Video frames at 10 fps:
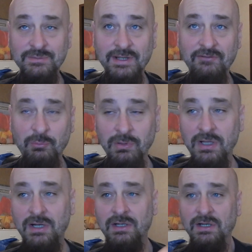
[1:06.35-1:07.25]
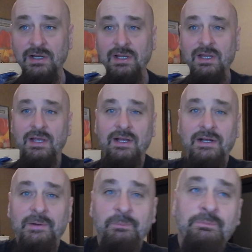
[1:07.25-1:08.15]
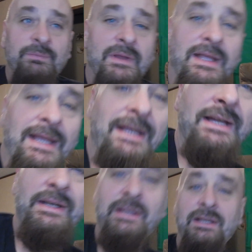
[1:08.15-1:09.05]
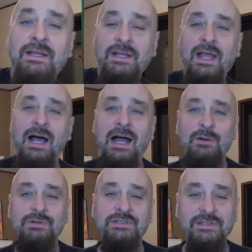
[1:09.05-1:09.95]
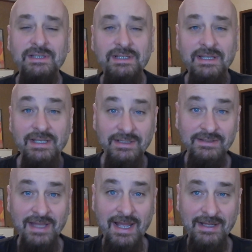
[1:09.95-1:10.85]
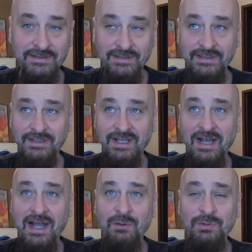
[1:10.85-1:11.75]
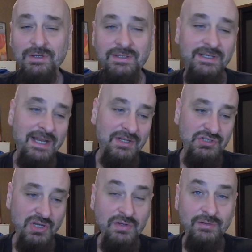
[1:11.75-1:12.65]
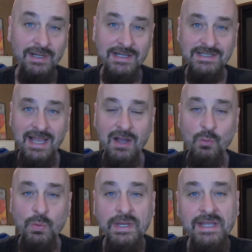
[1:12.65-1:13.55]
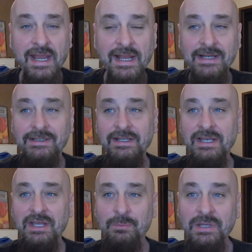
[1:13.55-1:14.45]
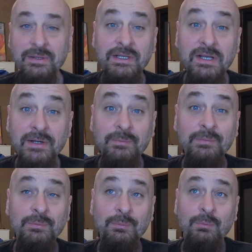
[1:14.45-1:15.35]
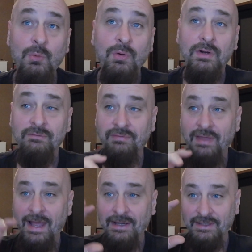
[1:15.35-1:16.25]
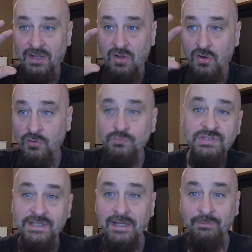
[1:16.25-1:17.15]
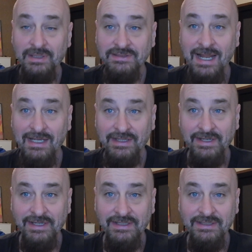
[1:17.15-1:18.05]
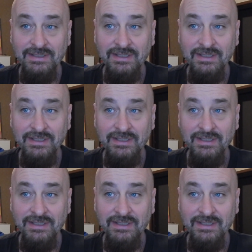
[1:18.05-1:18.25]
We have a blog, and I was thinking that I wanted to kind of show you guys how we can become more of that homestead mentality,